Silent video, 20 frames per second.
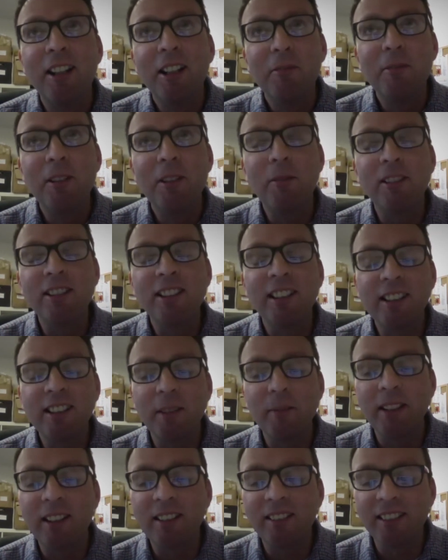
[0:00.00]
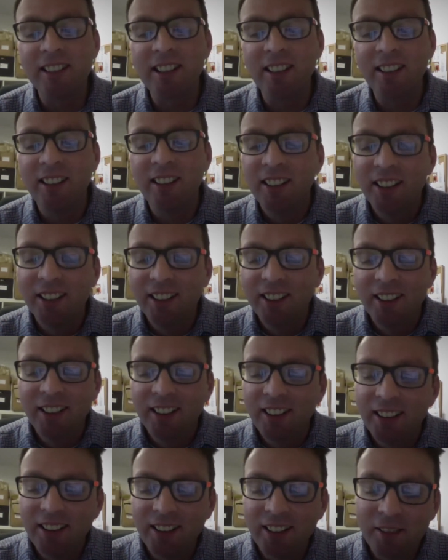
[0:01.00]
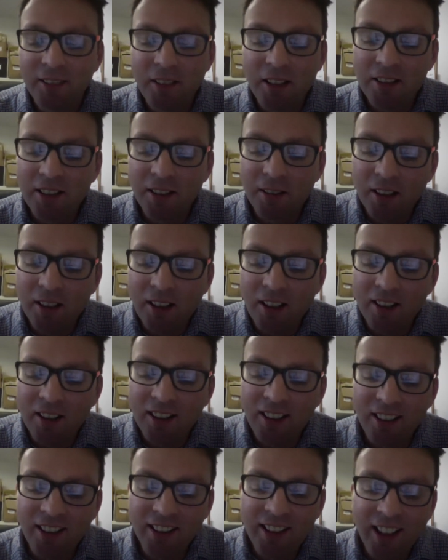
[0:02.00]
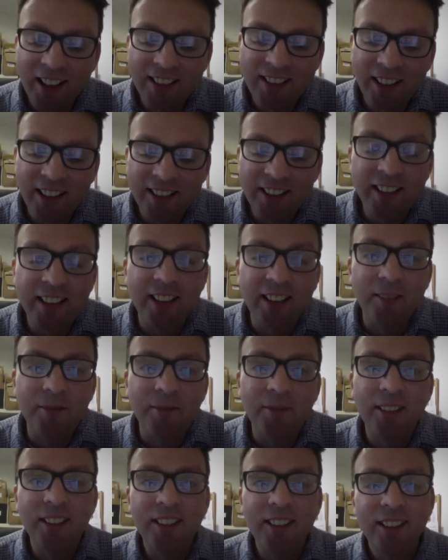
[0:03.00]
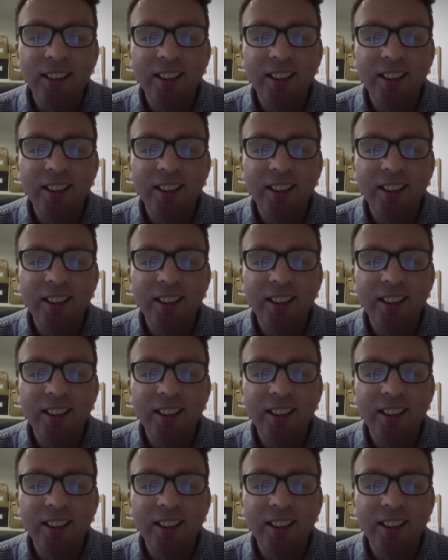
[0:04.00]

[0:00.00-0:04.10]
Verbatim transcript: sucks we're out your life. I, and you pay for it. You, you,